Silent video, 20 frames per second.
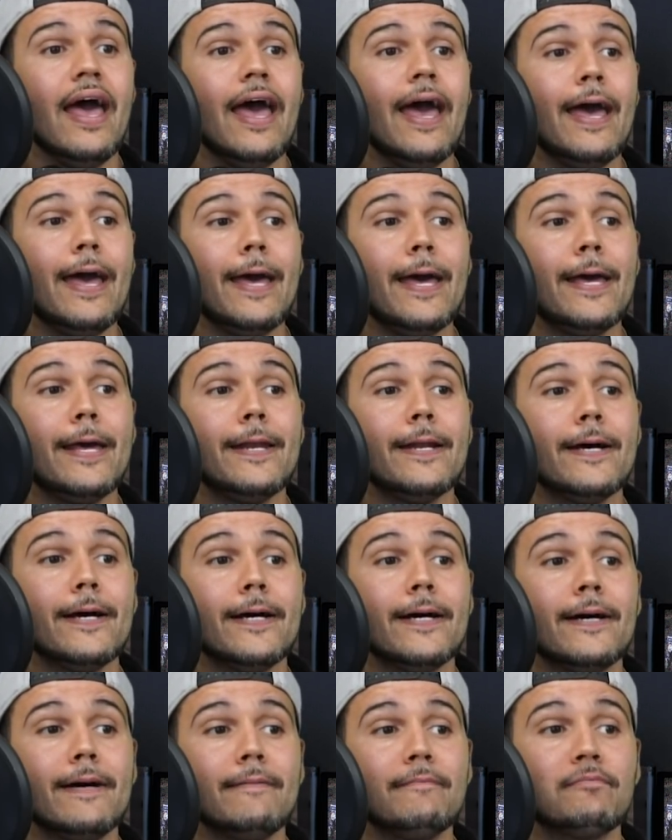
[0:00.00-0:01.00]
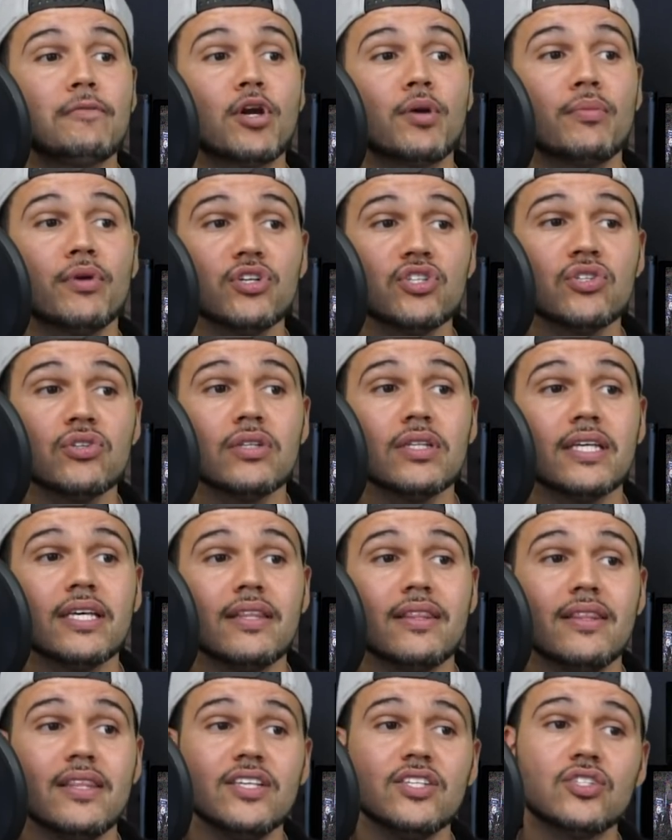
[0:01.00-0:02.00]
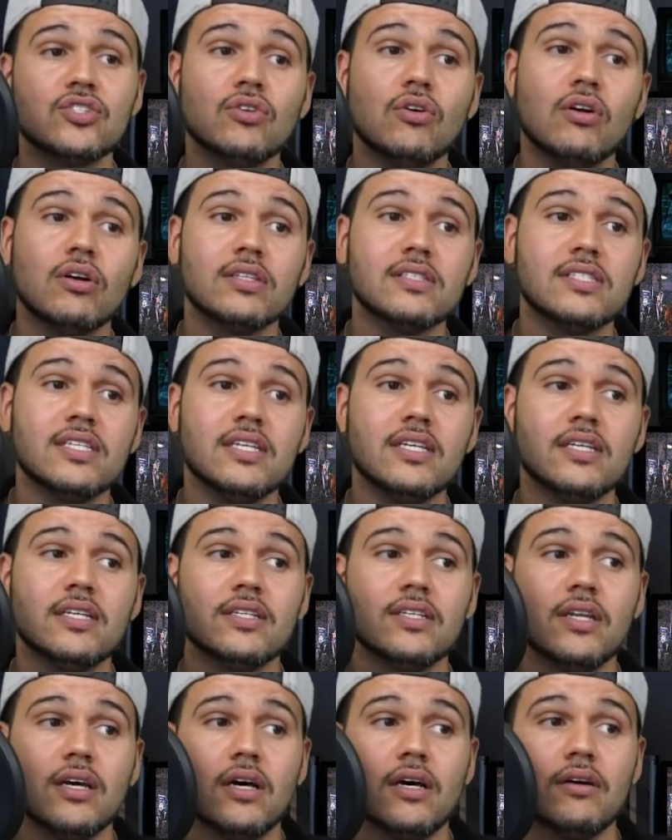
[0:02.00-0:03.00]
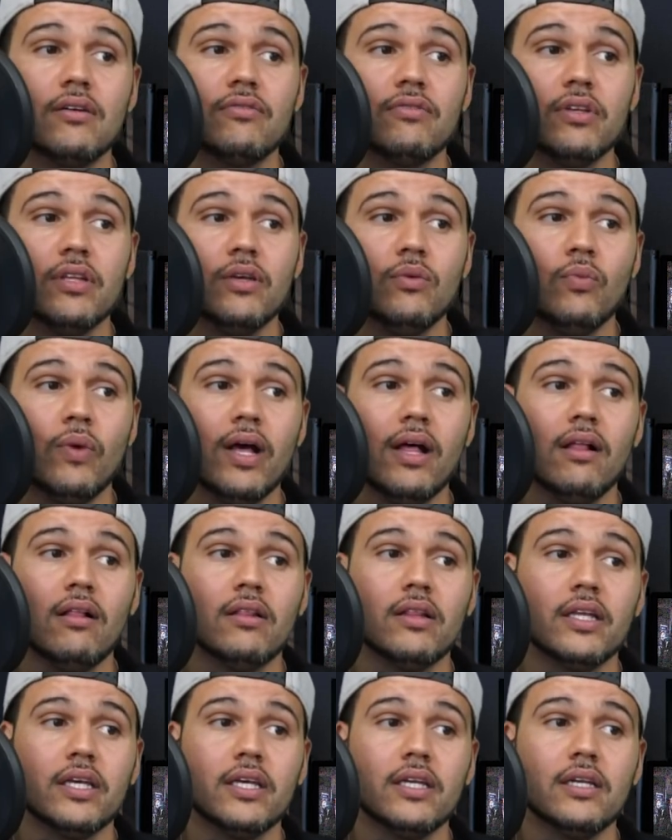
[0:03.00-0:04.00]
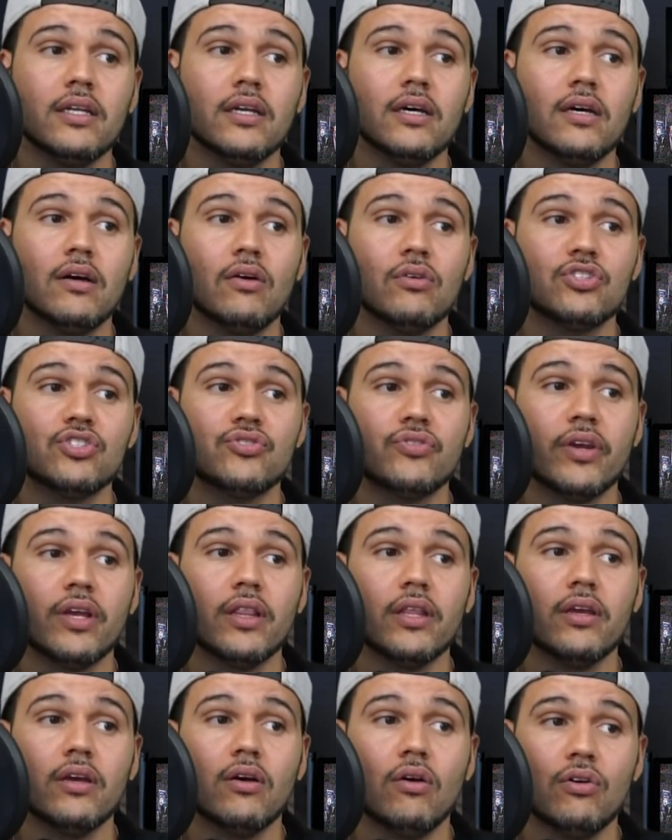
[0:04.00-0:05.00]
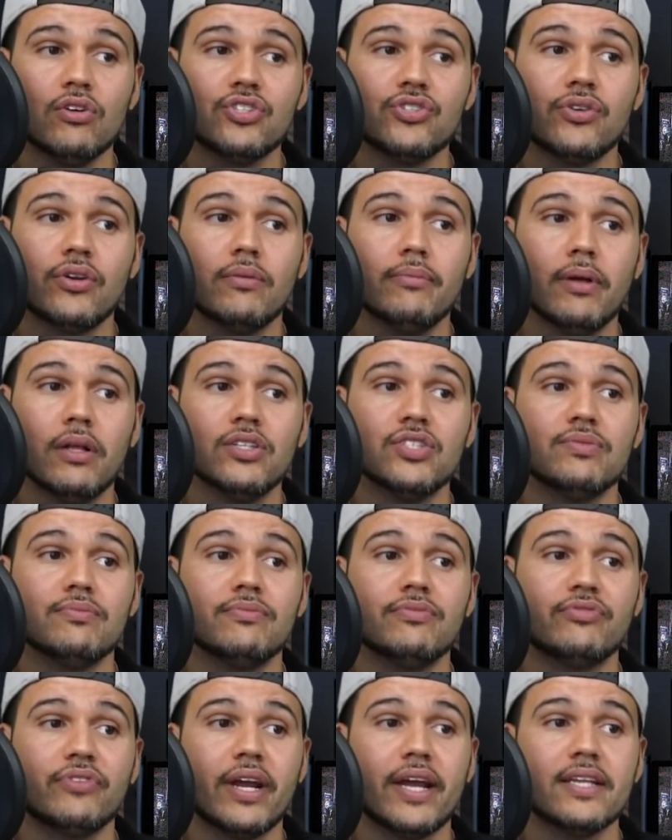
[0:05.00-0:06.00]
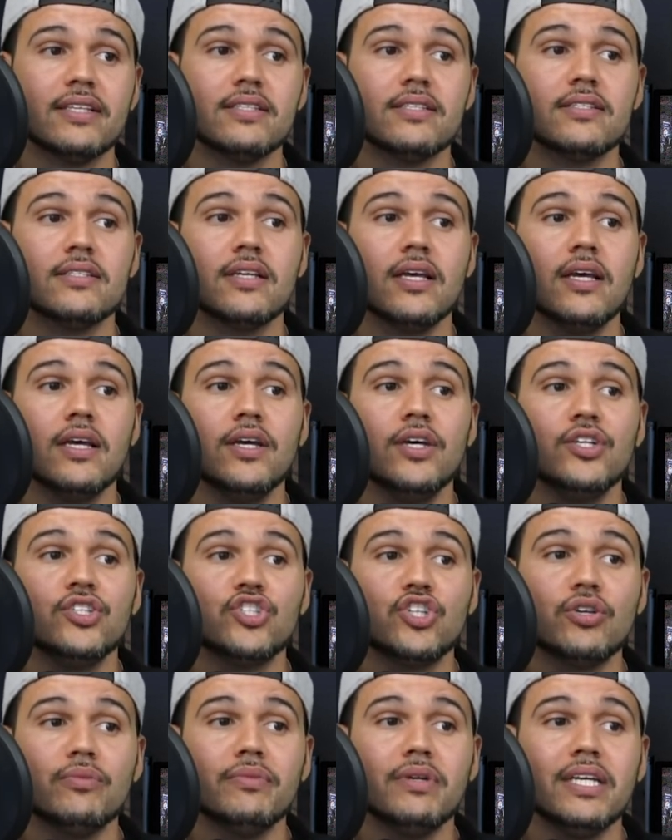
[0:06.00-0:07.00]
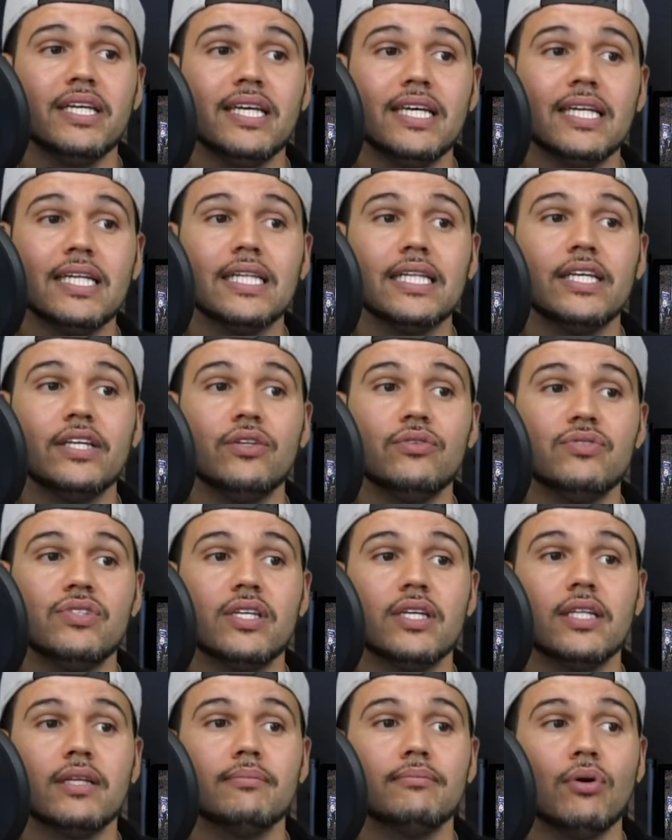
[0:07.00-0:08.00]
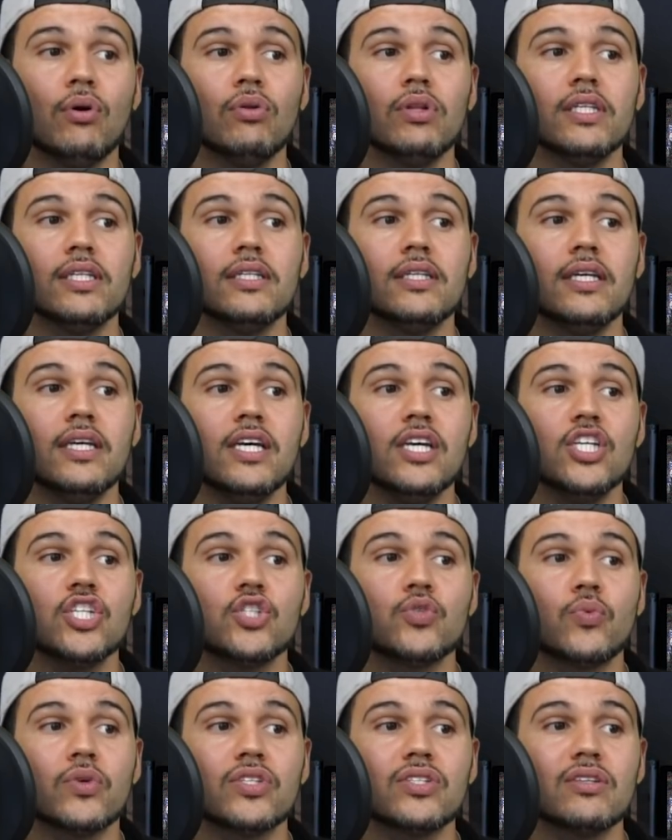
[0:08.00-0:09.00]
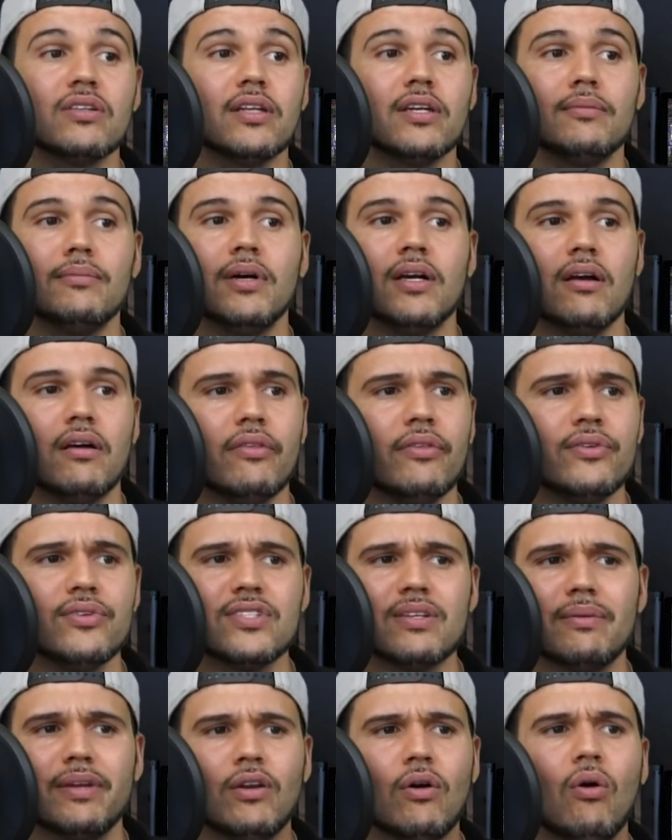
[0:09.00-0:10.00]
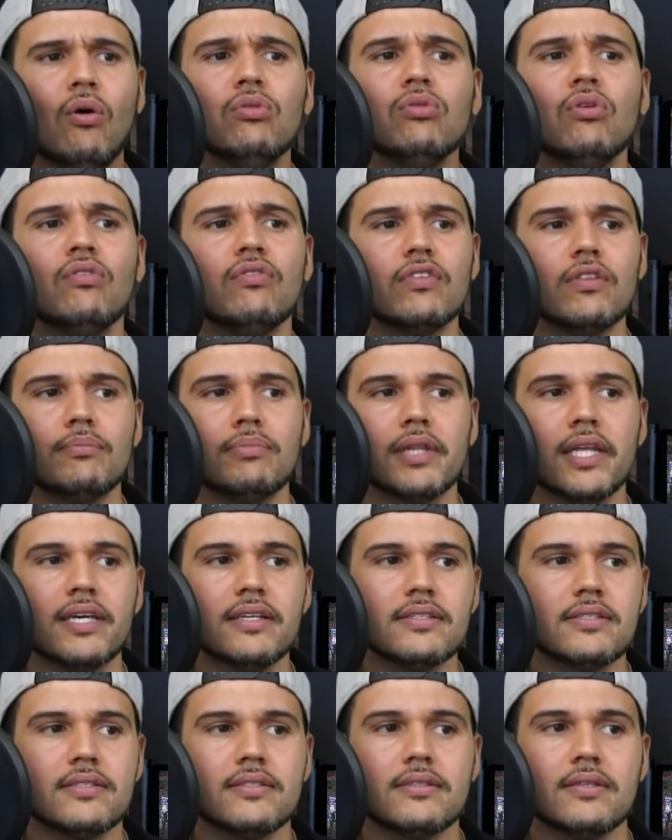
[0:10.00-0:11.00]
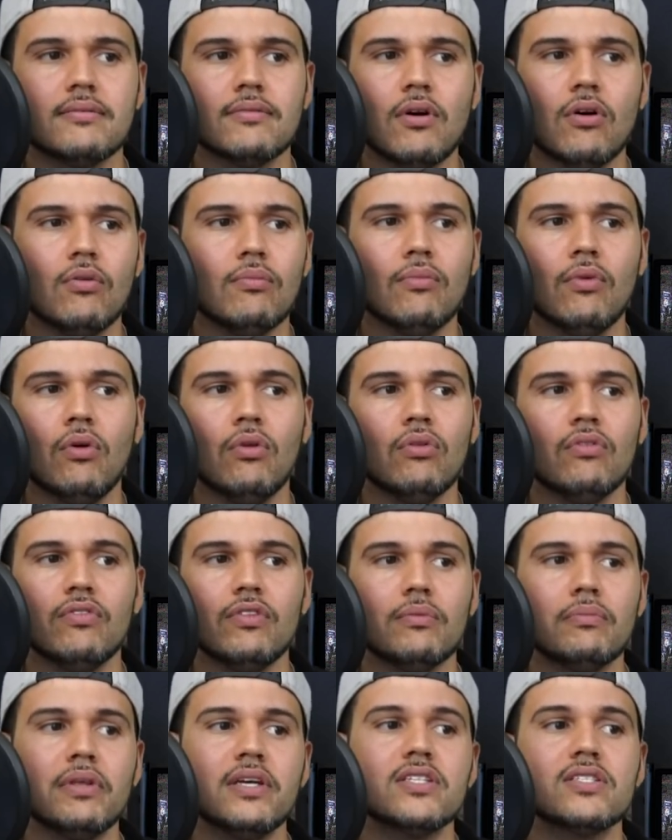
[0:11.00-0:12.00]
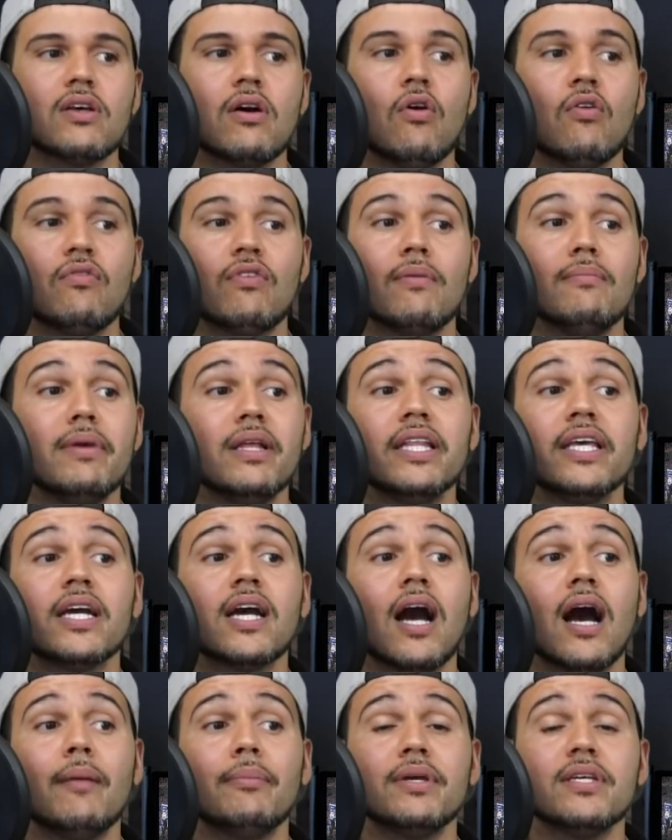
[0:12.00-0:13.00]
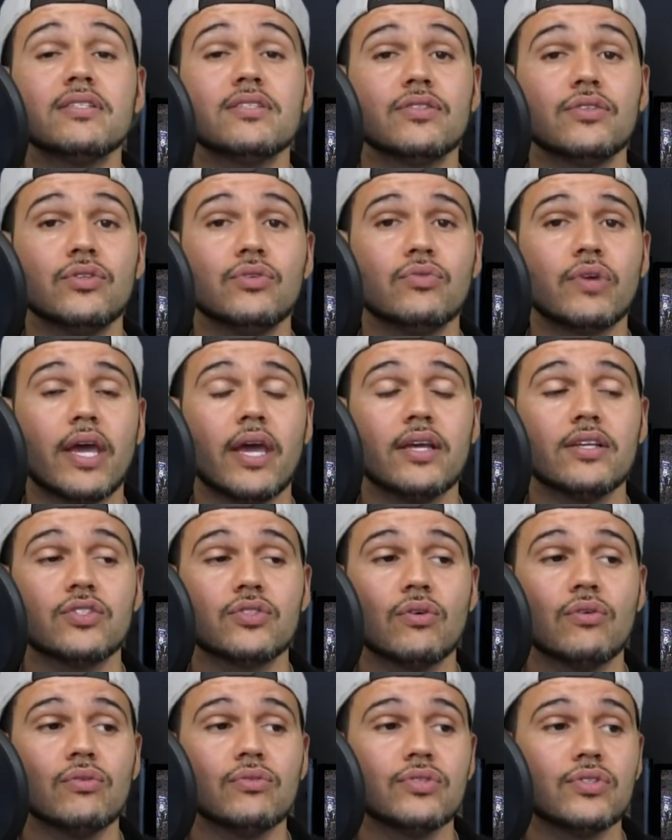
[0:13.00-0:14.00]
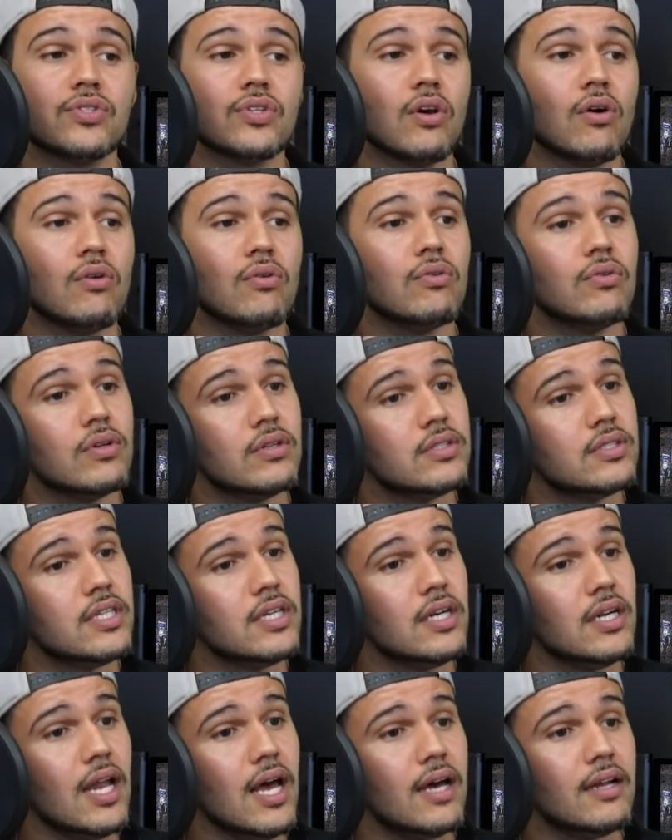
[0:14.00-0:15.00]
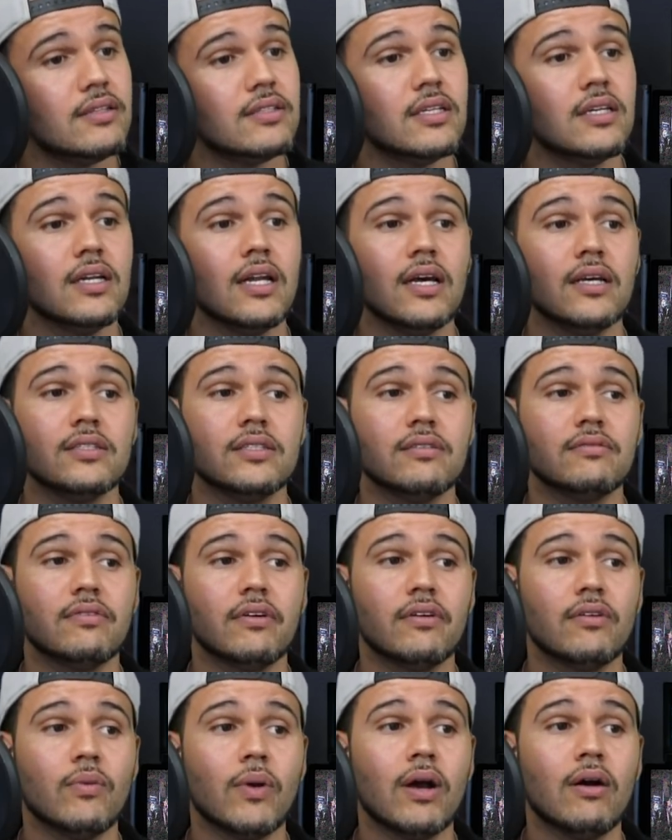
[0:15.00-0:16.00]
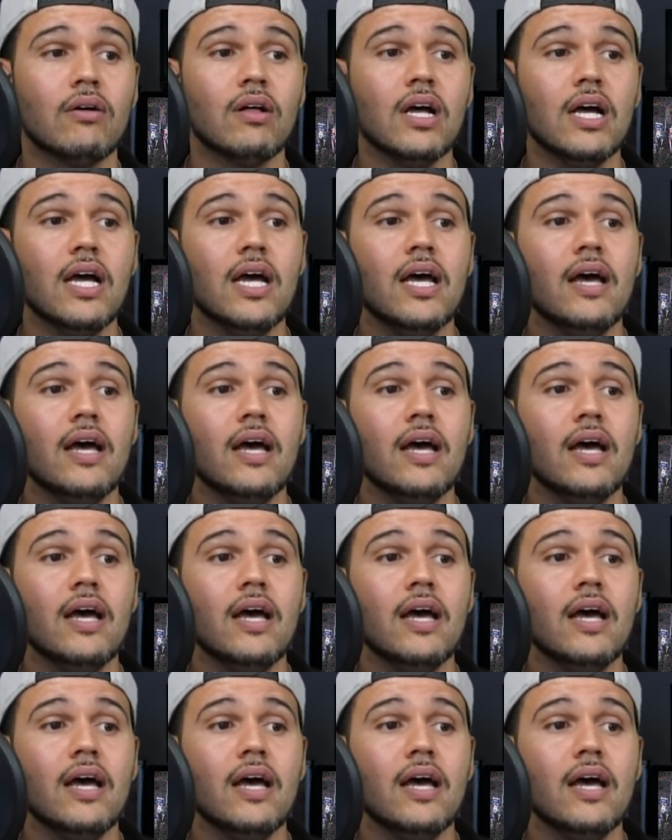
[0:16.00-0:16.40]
And commercially, this song did really well in Australia, Austria, Belgium, France, Germany, Italy, New Zealand, Poland, Switzerland, among others. I mean, all over the place, all over the place. Over 1 million copies in the UK sold. So did a lot, did a lot, did very well.